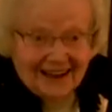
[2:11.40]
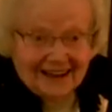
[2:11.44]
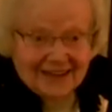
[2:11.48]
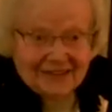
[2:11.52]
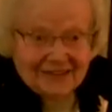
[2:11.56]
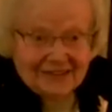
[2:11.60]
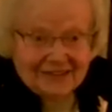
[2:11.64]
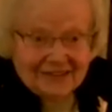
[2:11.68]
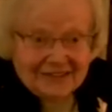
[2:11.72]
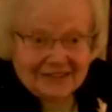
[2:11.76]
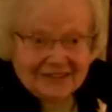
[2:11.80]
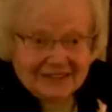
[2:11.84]
I
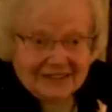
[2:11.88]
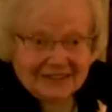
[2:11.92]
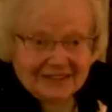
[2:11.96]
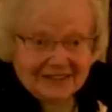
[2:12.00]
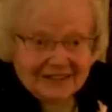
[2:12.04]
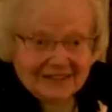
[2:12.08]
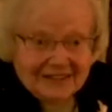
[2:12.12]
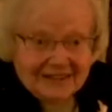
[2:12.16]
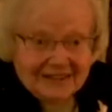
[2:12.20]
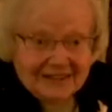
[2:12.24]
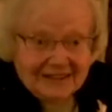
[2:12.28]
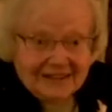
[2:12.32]
could
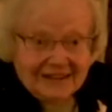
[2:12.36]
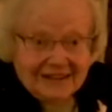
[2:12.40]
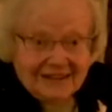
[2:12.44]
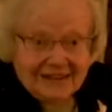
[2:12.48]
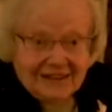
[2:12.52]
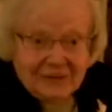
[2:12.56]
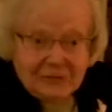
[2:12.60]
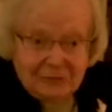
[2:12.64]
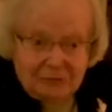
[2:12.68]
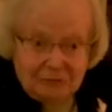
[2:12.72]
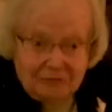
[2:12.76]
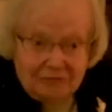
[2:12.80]

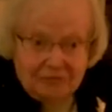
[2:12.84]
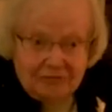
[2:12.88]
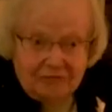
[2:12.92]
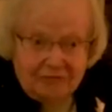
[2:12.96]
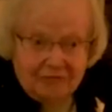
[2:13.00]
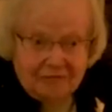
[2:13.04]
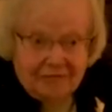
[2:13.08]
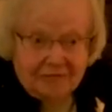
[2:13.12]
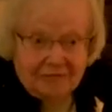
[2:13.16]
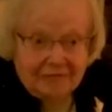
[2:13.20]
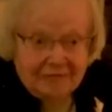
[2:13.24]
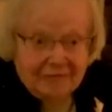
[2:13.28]
do
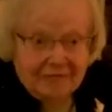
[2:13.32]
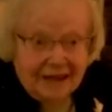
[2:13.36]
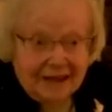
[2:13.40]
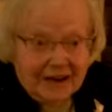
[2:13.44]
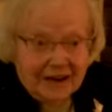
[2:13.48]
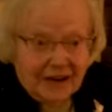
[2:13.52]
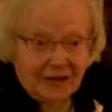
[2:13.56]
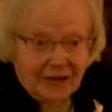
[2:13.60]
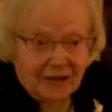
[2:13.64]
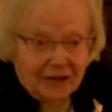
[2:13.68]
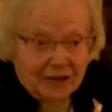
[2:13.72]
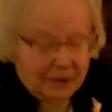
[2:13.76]

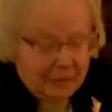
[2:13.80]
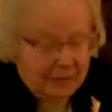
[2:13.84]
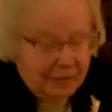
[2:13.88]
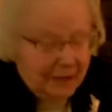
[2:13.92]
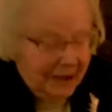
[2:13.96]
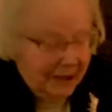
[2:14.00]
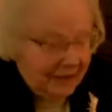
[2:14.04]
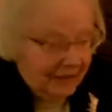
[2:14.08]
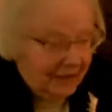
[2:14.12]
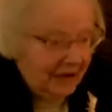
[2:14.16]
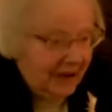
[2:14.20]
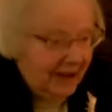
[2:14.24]
anything
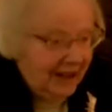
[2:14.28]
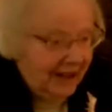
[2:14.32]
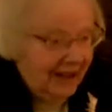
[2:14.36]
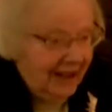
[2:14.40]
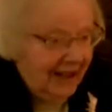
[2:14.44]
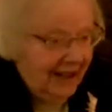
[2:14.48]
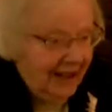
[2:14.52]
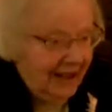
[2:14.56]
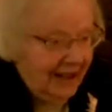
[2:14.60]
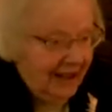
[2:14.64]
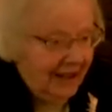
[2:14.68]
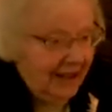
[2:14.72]
about
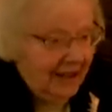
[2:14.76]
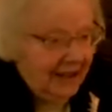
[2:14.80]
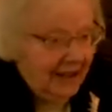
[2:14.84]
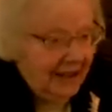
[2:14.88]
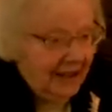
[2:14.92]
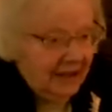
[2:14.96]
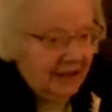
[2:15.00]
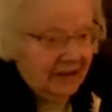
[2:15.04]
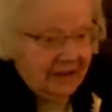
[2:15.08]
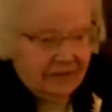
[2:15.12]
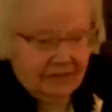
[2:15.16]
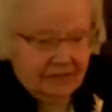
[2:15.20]

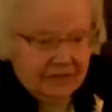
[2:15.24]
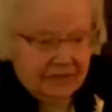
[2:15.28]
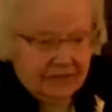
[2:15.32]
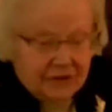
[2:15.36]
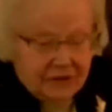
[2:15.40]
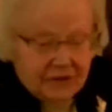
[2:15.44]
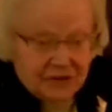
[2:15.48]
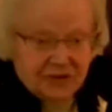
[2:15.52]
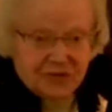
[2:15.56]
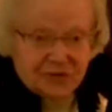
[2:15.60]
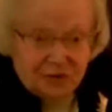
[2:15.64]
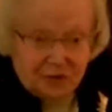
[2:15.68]

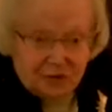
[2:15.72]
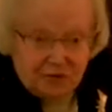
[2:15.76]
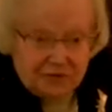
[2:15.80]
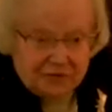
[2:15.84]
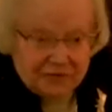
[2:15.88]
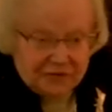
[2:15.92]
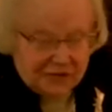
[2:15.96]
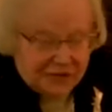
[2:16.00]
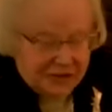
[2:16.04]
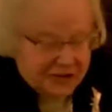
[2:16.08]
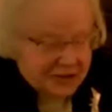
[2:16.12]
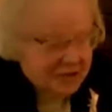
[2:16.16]

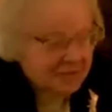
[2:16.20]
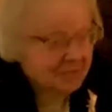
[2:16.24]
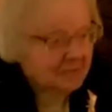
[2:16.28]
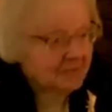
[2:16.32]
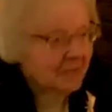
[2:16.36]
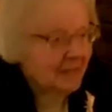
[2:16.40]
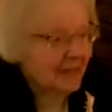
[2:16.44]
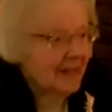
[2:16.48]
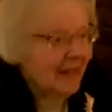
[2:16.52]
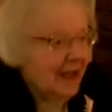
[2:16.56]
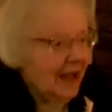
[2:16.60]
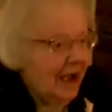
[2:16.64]
service.
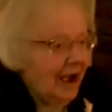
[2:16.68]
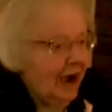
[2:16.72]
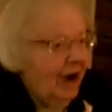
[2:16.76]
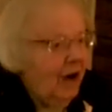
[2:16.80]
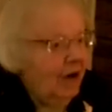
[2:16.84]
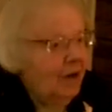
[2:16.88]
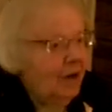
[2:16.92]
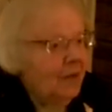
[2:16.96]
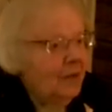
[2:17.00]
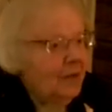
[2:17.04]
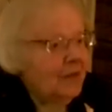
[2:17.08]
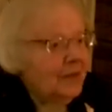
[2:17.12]

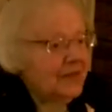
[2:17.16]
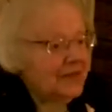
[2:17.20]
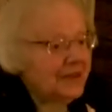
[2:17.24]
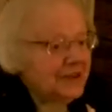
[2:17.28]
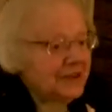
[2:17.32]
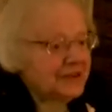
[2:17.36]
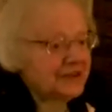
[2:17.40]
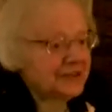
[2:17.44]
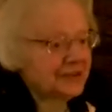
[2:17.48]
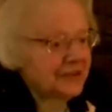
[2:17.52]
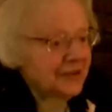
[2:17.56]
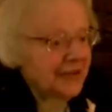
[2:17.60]
Oh, well, they
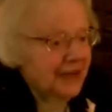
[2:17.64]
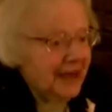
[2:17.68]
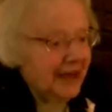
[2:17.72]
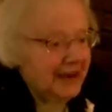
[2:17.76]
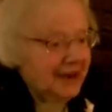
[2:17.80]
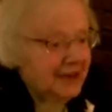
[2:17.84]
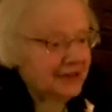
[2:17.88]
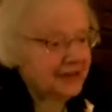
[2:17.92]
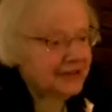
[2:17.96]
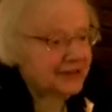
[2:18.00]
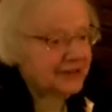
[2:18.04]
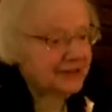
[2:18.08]
said
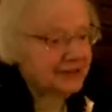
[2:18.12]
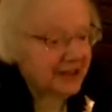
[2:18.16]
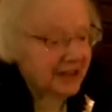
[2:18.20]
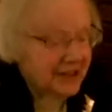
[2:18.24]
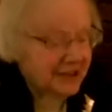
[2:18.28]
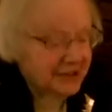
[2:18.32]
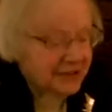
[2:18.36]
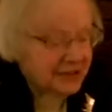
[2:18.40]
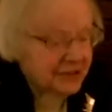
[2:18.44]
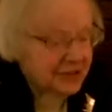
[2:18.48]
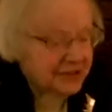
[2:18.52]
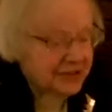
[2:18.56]
that isn't
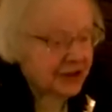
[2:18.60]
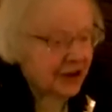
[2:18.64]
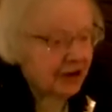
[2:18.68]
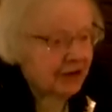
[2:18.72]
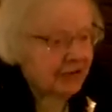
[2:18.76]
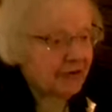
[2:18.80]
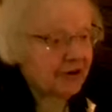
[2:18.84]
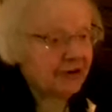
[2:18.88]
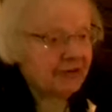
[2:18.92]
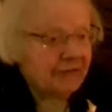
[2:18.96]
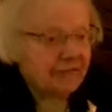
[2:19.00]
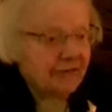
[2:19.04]
necessary.
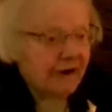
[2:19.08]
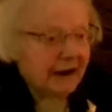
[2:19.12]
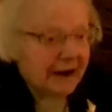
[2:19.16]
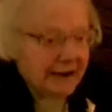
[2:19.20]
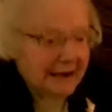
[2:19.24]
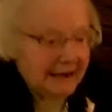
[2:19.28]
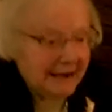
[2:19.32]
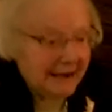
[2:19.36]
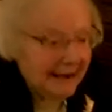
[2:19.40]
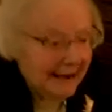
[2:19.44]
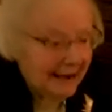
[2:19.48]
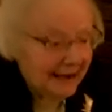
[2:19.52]
Right
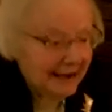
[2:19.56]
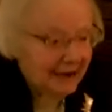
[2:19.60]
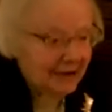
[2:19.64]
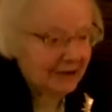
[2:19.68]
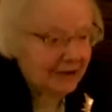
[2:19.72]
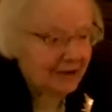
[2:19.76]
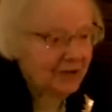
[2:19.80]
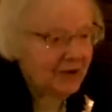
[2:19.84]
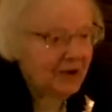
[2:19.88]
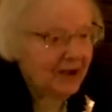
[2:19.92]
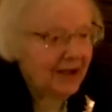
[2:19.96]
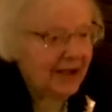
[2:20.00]

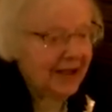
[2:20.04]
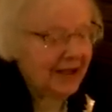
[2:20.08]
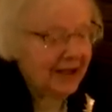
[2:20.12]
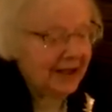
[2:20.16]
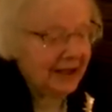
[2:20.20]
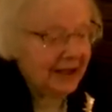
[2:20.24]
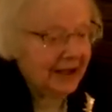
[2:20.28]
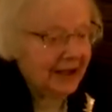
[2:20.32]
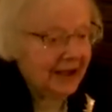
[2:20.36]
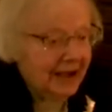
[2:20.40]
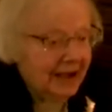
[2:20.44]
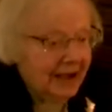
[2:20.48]
now,
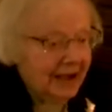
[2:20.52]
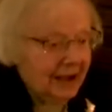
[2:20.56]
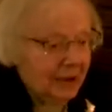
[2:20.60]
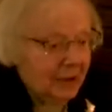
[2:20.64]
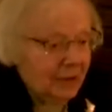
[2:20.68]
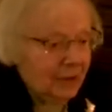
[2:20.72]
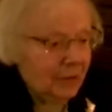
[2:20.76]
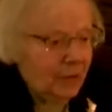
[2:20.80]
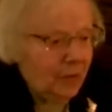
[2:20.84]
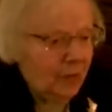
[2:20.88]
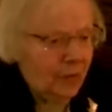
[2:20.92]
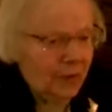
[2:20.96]

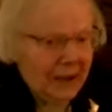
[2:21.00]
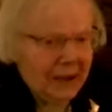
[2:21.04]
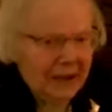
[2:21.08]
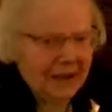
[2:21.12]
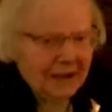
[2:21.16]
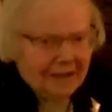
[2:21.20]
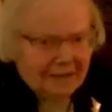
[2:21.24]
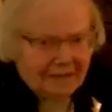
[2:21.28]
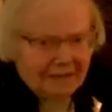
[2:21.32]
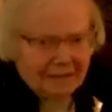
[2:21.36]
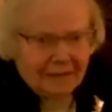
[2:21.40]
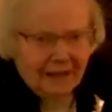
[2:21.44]
we
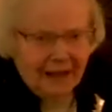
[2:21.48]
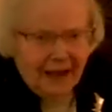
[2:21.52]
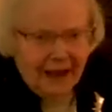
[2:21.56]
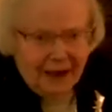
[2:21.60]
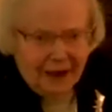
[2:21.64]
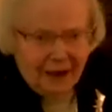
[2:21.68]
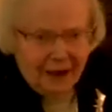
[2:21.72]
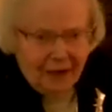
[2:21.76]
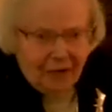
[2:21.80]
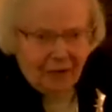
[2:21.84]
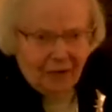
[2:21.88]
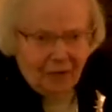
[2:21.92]

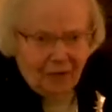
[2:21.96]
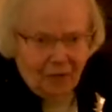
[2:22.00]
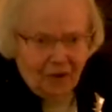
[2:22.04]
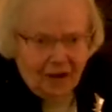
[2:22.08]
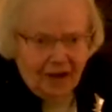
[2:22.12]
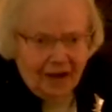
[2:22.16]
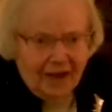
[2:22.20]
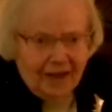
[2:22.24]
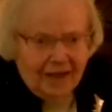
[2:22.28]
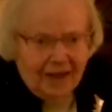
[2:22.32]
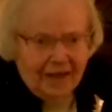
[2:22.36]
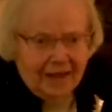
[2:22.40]
allow
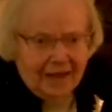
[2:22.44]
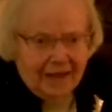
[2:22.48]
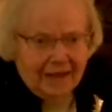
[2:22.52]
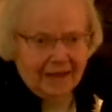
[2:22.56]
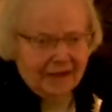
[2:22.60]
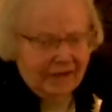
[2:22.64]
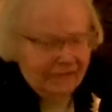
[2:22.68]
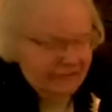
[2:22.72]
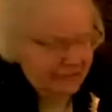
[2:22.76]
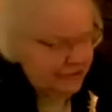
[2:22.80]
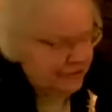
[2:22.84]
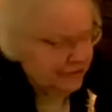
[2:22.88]

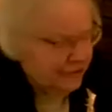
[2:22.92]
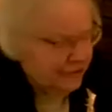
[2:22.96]
for